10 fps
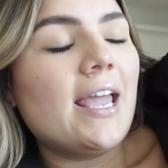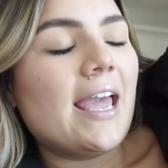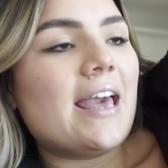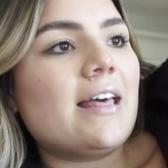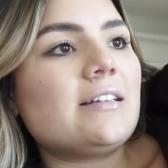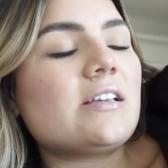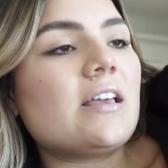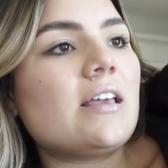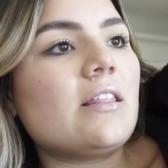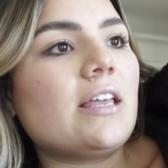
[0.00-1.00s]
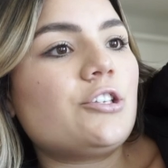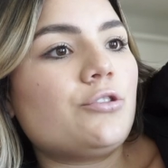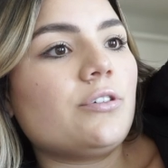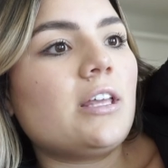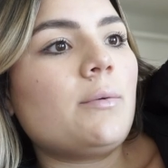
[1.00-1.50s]
And like,
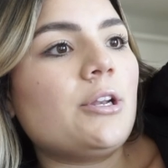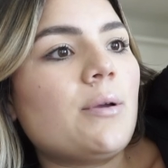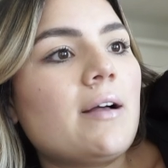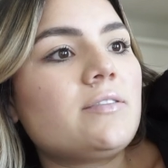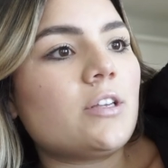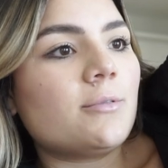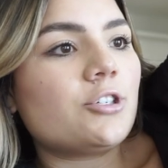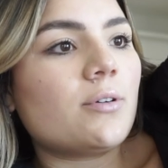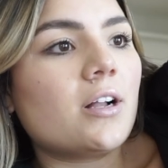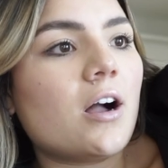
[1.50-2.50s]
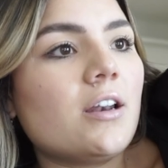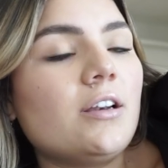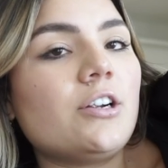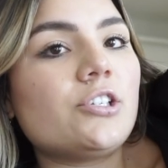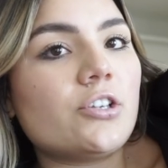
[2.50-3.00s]
truly, when you have so much going on
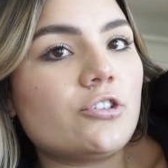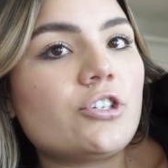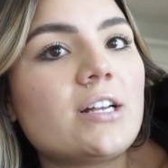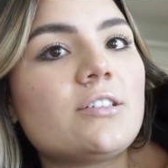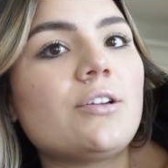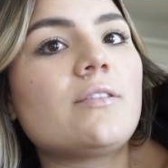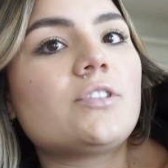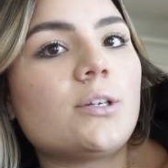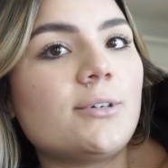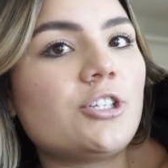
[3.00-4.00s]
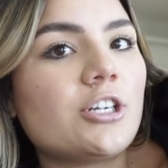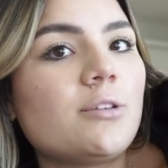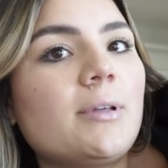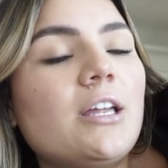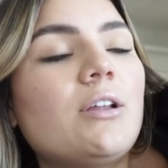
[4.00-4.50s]
and you're so stressed and you have so much on
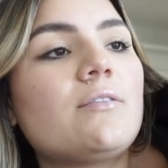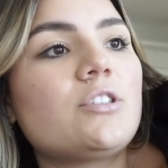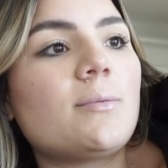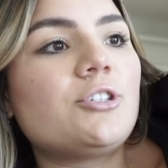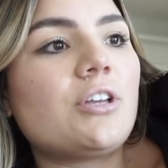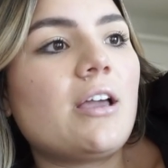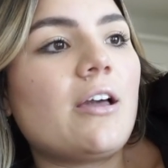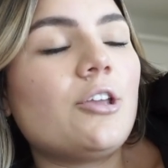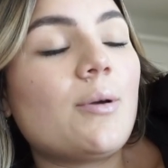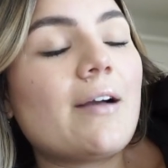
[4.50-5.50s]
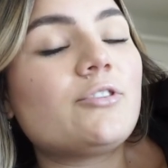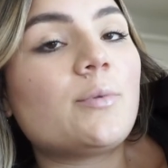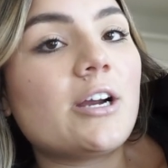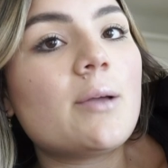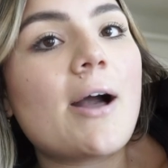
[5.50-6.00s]
your plate and you have so much that you have to
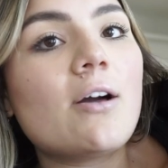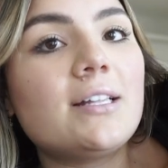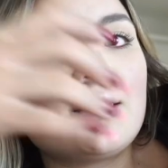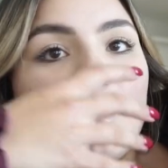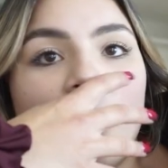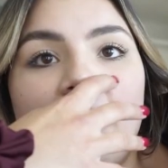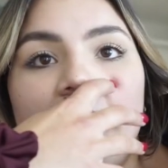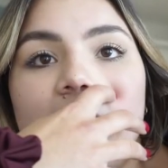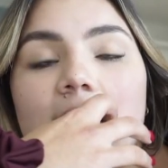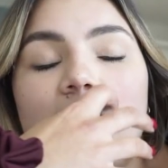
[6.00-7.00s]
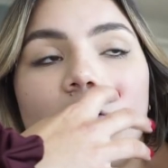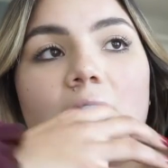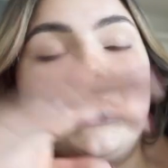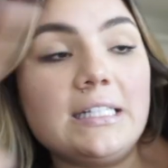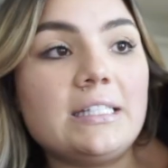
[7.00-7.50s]
worry about, it's like really
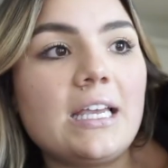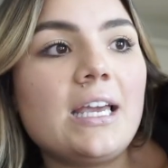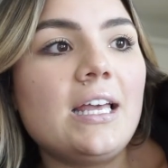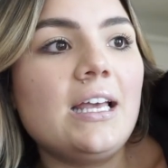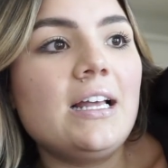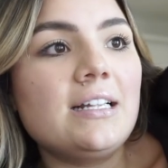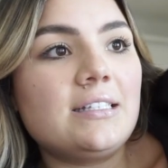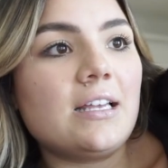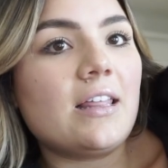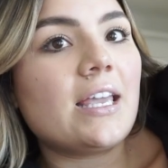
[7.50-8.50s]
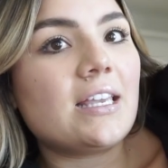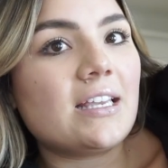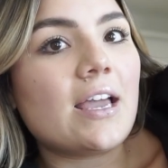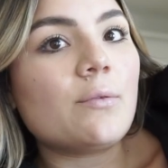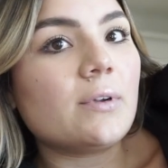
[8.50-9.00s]
easy to
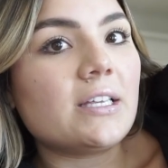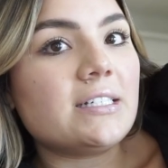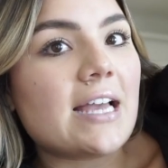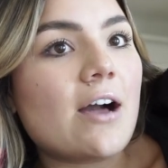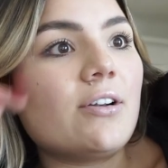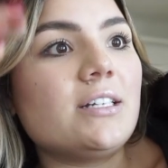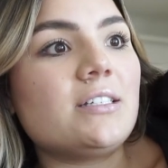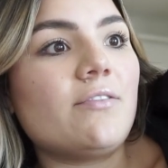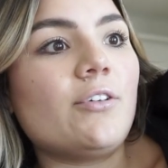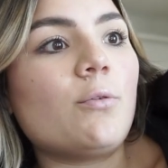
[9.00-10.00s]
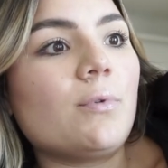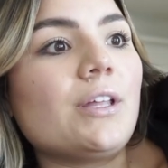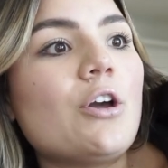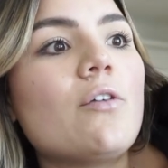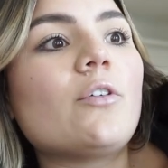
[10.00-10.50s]
like get really down and to feel
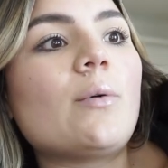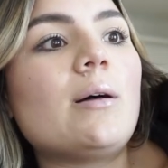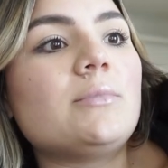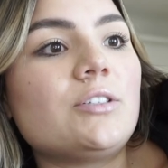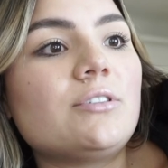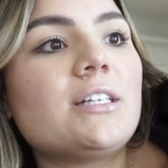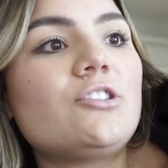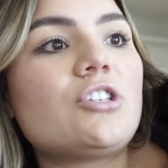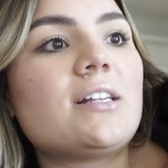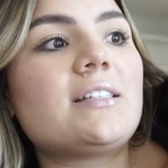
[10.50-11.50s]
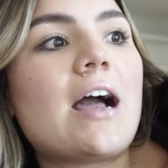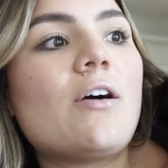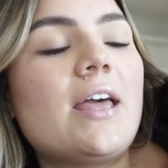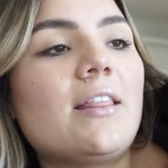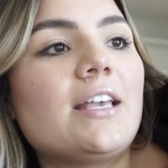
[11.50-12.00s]
really overwhelmed and really stressed
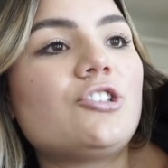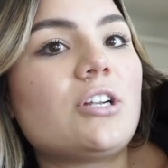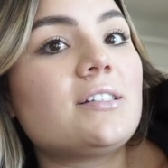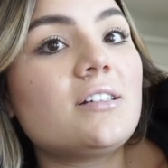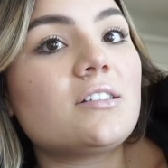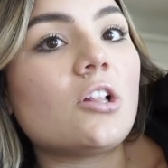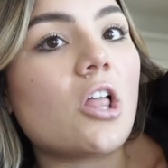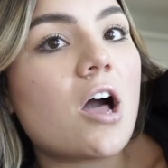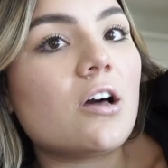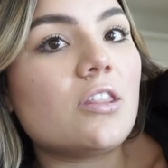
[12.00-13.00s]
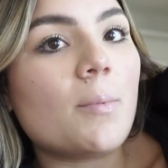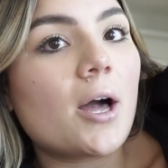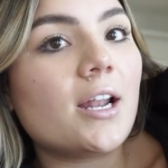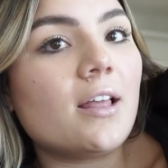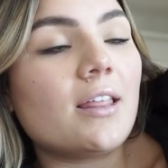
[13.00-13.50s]
out. And like, stress is a lot on the
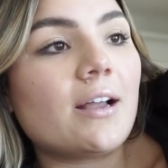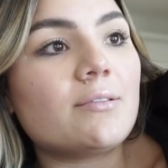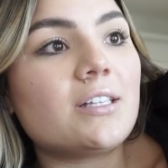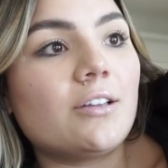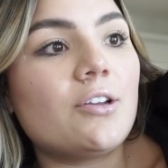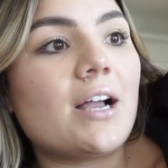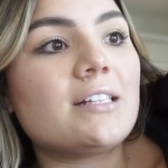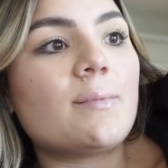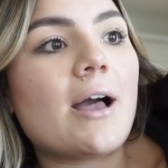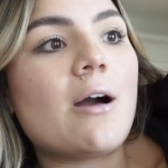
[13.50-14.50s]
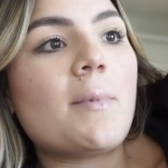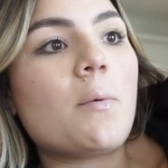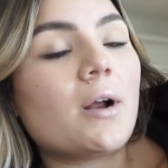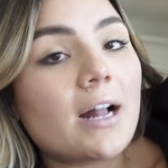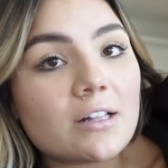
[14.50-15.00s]
body. Like, I was telling you guys about how my
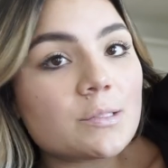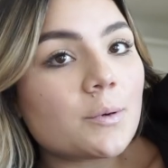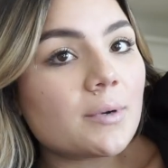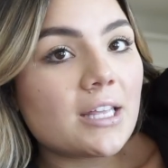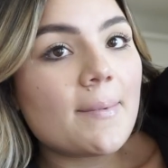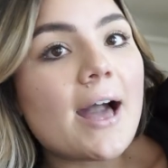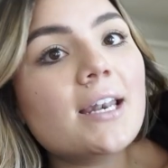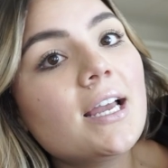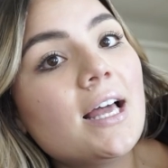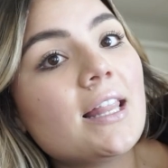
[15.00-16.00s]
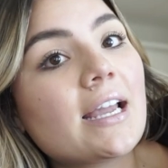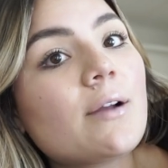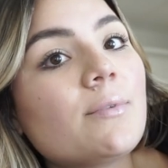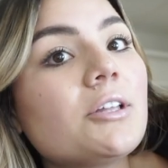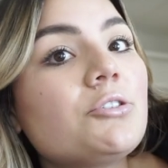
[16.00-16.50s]
workouts were really bad. Like,
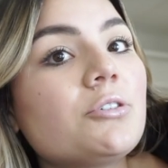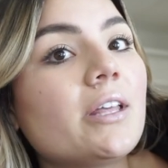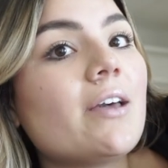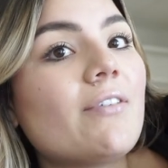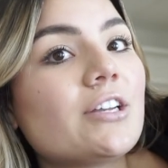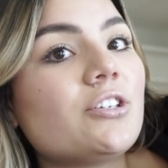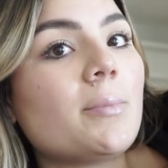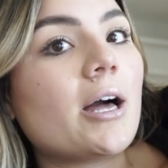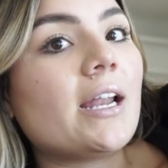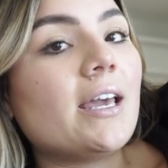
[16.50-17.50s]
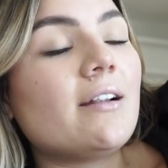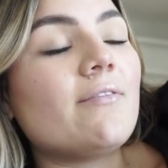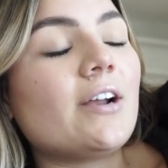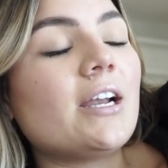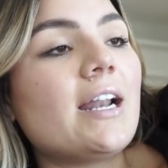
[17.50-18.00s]
it really truly affects your body in a
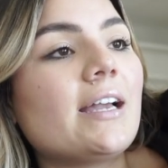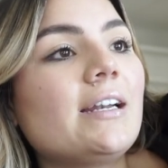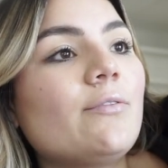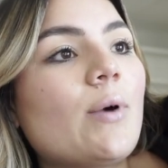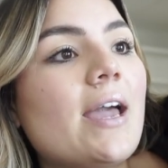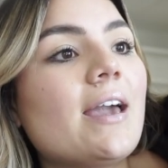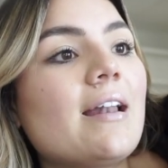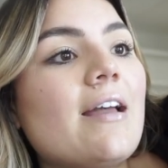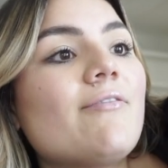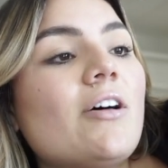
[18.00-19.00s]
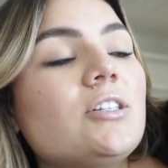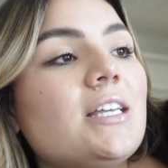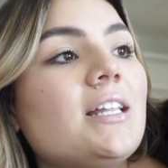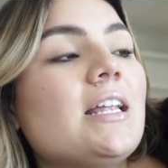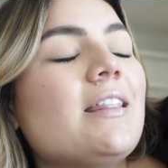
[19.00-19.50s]
very negative way, and I felt
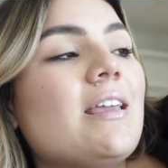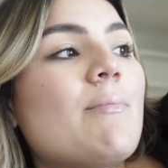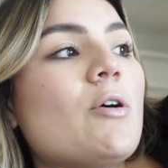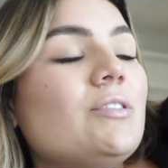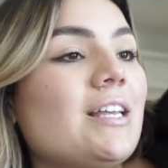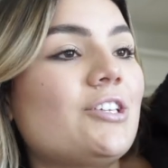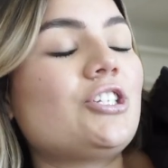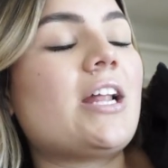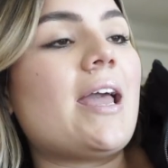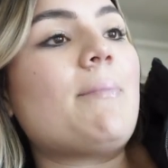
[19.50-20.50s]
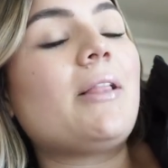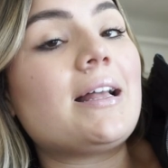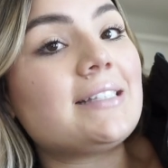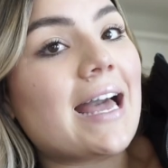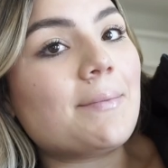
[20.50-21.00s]
it the most yesterday,
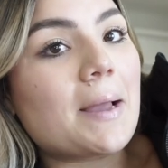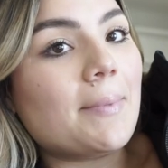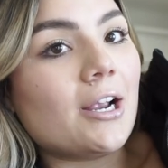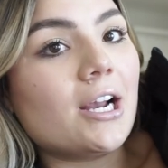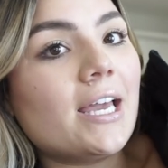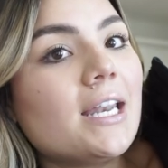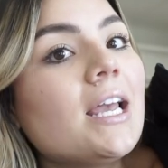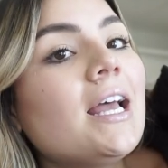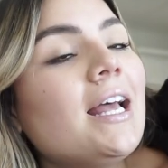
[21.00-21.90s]
plus had my period.